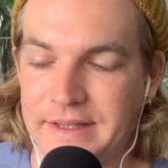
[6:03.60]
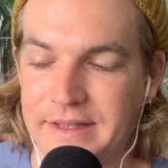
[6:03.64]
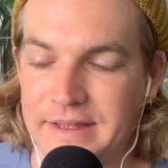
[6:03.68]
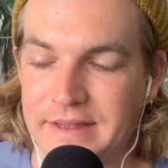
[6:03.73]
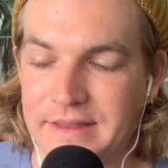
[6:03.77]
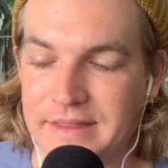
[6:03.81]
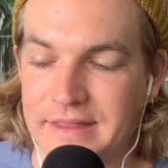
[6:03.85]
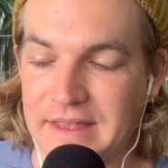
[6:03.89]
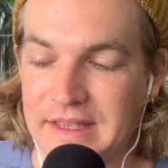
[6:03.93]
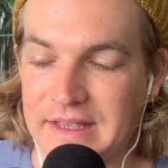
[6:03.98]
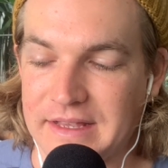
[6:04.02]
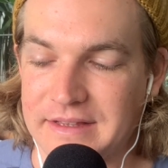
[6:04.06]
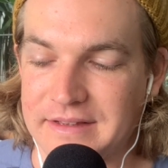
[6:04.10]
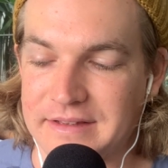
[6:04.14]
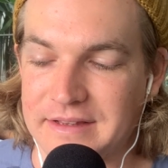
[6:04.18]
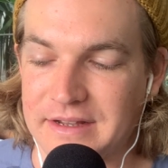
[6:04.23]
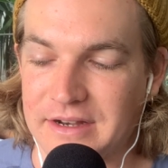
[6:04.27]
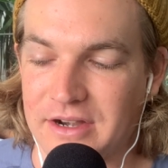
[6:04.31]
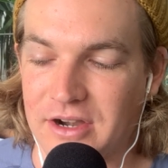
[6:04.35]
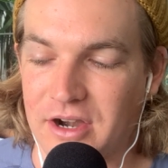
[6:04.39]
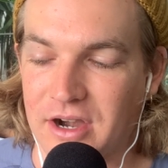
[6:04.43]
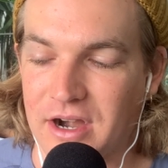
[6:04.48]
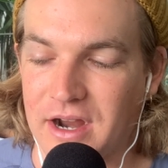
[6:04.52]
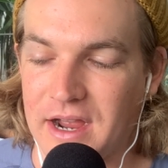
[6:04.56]
things in
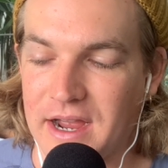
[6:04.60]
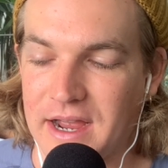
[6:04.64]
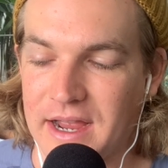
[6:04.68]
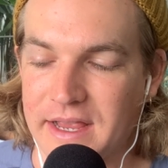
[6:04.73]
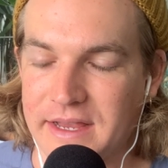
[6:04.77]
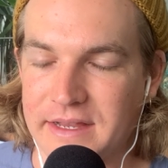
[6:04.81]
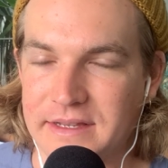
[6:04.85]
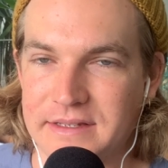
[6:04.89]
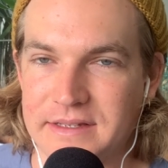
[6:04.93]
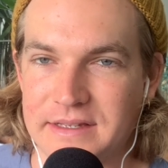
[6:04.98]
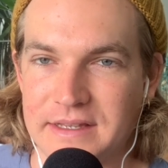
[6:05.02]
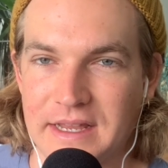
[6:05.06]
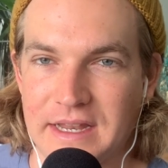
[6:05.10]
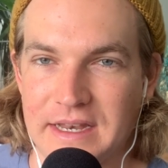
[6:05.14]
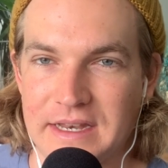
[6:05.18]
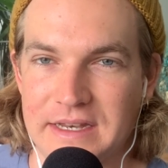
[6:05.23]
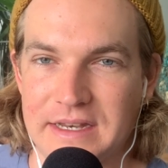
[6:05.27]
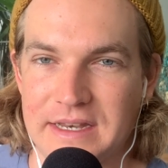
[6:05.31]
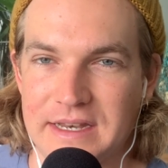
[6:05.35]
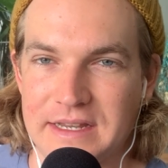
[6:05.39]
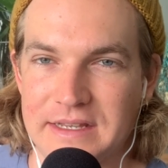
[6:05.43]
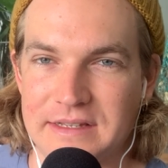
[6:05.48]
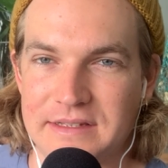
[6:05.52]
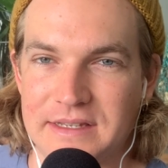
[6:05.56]
our eyes, and it
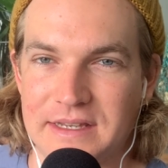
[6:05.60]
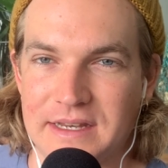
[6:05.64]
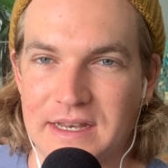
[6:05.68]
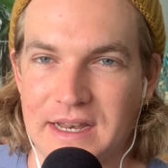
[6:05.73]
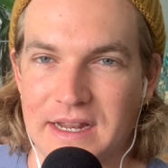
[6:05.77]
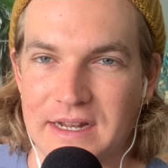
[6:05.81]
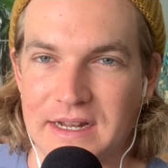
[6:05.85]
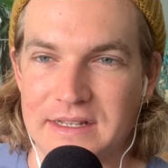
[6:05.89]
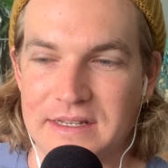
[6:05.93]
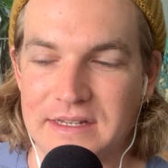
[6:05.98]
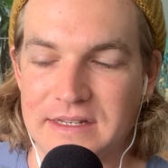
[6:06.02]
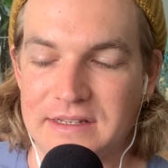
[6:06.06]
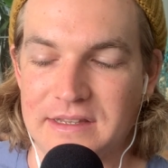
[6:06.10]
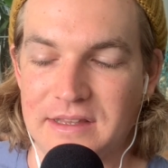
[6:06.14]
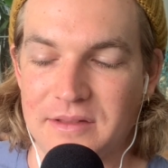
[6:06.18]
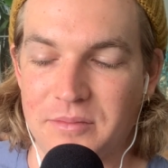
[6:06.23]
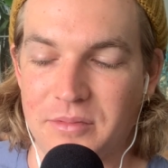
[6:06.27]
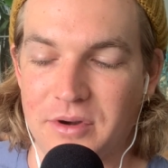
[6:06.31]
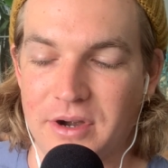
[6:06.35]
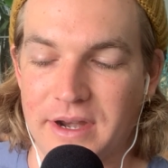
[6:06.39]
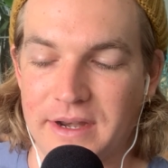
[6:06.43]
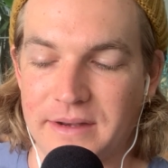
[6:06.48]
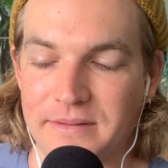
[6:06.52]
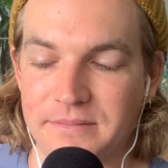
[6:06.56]
is connected to the
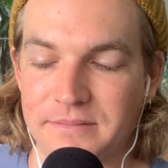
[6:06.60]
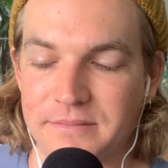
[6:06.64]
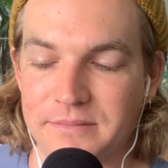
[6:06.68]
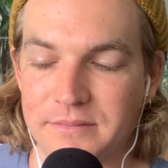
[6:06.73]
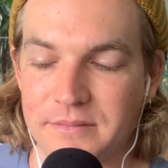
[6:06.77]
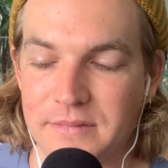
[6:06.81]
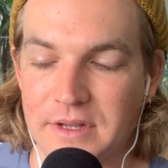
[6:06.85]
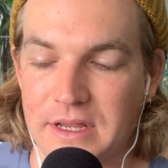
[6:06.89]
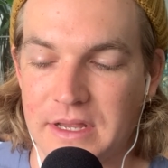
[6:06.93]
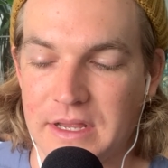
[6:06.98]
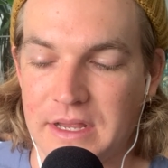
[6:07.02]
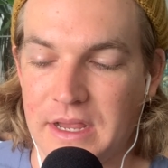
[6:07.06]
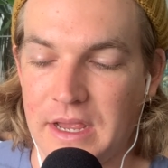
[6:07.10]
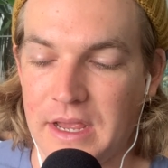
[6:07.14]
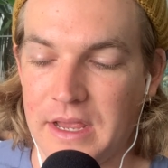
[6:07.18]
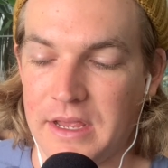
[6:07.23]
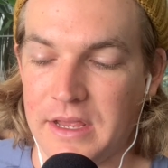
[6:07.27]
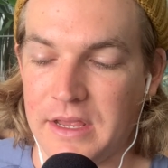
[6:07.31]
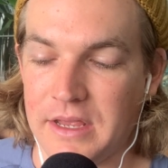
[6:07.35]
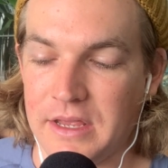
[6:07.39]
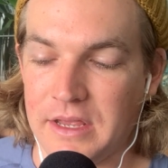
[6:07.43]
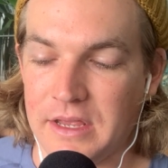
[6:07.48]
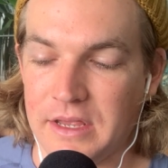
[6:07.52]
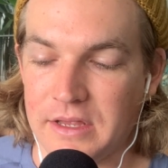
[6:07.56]
brain.
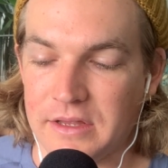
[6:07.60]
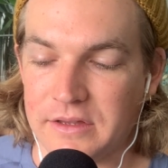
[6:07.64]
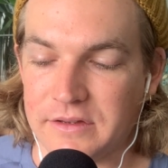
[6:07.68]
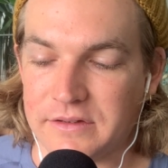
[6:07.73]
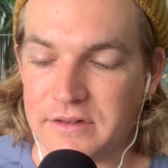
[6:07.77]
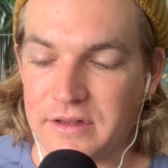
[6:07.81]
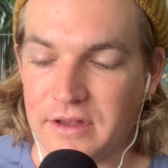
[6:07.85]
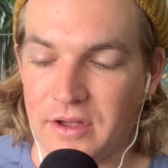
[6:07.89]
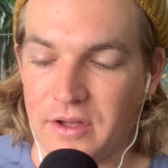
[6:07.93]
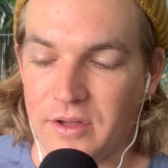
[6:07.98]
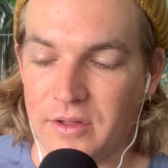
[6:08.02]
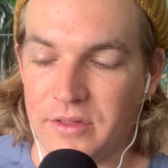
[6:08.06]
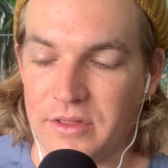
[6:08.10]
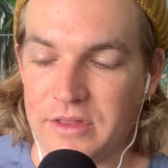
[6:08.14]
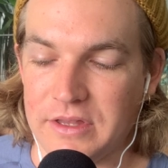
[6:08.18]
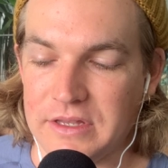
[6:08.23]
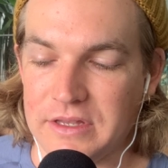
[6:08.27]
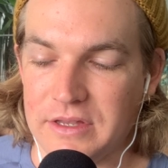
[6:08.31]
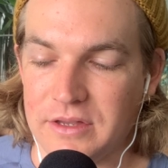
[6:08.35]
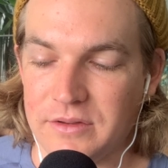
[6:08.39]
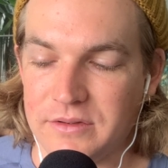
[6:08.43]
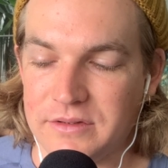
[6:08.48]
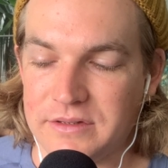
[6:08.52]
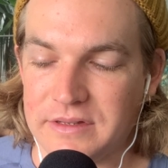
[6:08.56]
So the
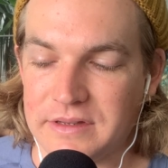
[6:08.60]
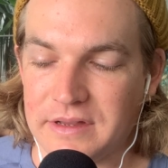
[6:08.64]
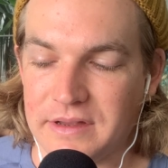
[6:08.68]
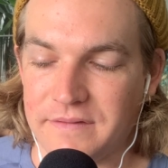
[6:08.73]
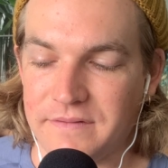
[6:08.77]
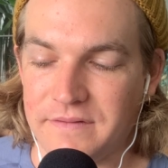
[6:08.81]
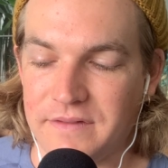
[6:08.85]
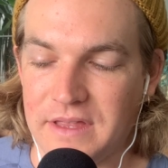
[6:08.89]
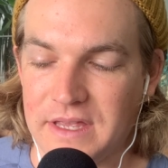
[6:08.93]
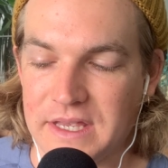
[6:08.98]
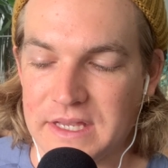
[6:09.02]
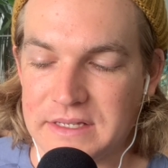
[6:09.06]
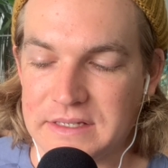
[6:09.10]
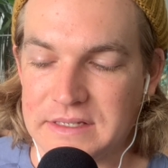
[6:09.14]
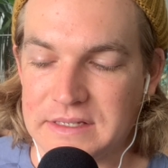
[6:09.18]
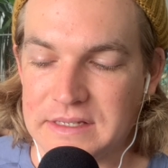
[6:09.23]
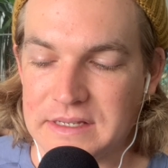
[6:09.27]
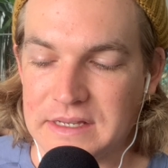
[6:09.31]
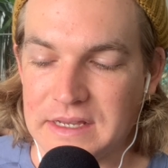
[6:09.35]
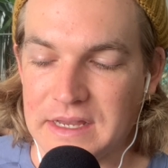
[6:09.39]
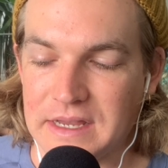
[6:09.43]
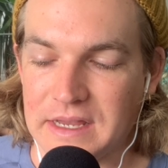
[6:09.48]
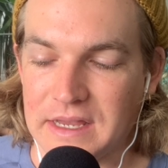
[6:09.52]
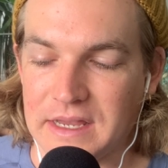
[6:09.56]
use of this
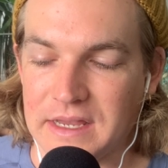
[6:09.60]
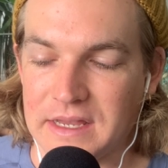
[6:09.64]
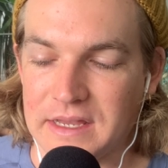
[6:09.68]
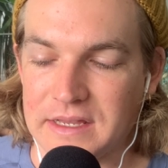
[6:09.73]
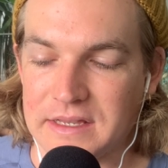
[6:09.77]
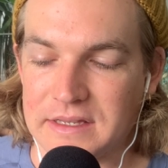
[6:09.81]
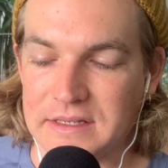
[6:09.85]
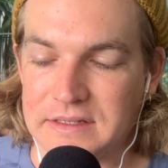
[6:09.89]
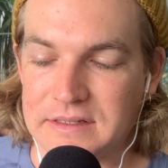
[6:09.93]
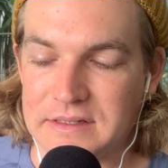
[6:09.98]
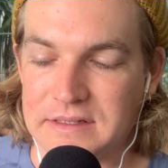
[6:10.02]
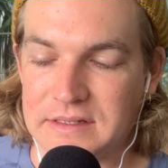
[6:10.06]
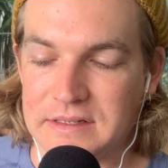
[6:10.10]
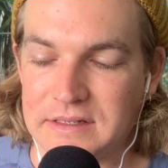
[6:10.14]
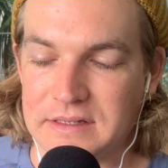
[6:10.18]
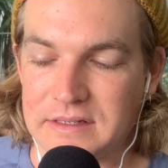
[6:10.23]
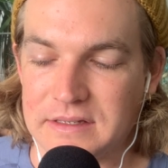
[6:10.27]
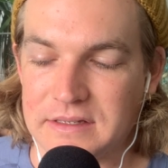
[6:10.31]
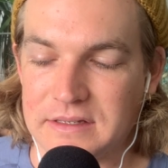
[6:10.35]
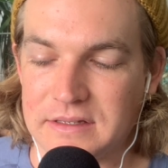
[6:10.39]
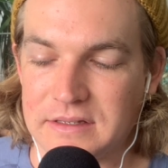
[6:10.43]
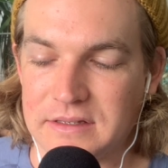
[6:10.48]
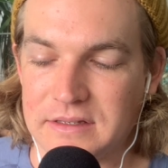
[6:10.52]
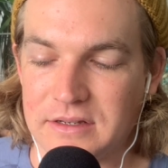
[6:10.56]
is
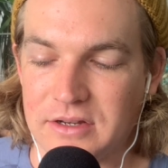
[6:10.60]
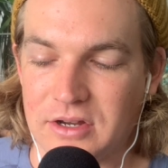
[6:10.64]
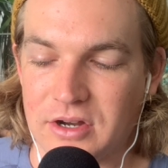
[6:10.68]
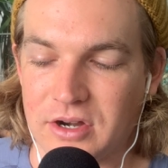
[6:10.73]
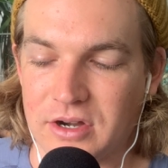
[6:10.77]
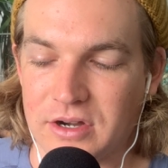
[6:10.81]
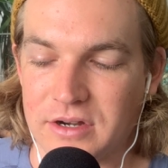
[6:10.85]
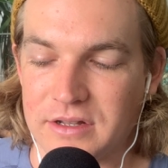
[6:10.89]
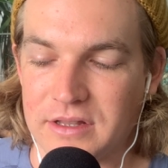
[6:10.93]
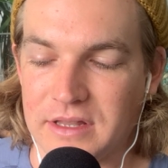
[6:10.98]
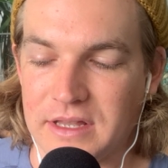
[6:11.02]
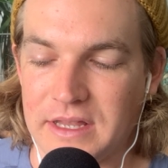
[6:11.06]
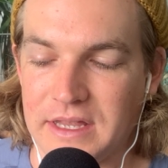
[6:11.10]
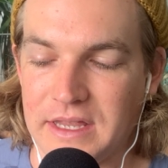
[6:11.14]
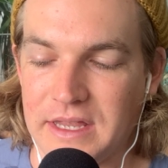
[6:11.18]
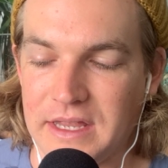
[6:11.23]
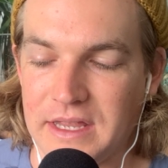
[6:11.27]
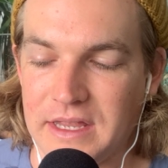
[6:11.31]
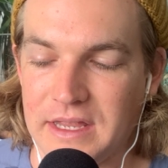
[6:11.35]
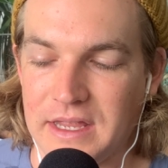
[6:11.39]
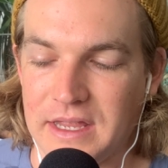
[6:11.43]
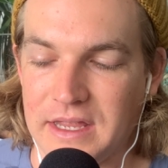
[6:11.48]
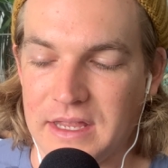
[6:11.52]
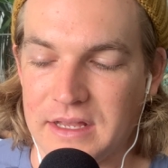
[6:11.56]

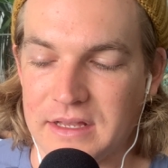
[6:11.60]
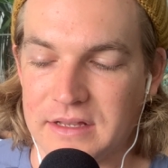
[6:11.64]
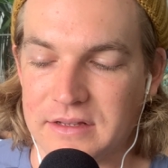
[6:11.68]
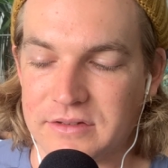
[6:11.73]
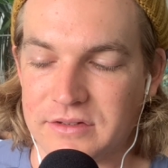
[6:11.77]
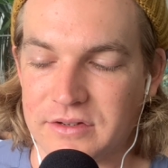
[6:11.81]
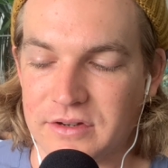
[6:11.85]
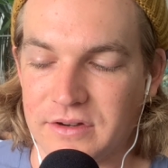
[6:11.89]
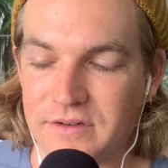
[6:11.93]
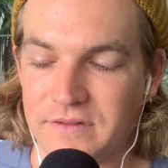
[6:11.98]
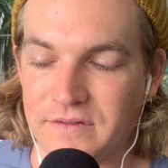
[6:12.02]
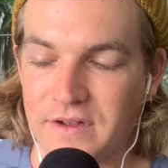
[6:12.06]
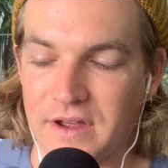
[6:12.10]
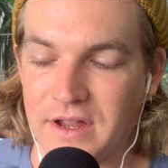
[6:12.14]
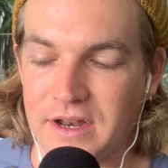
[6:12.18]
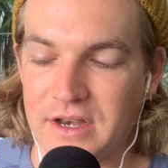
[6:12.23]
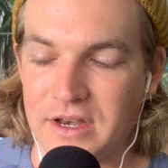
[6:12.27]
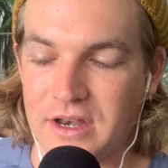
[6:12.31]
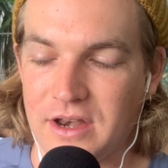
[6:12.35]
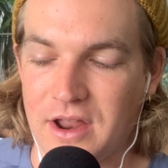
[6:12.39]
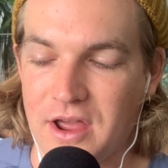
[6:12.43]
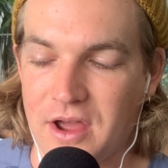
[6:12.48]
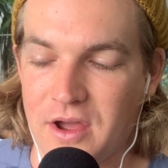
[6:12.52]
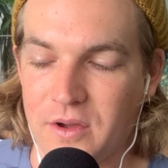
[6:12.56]
currently sort of
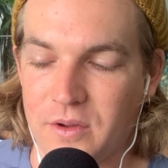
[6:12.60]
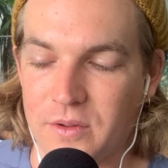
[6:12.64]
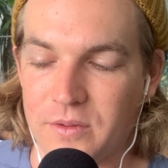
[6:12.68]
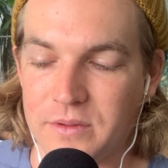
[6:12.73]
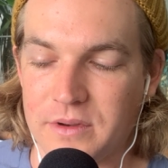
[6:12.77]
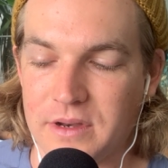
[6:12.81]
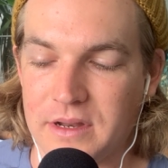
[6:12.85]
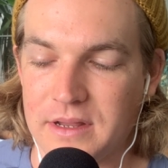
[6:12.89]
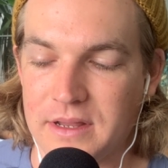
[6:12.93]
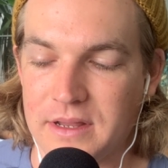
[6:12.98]
unknown,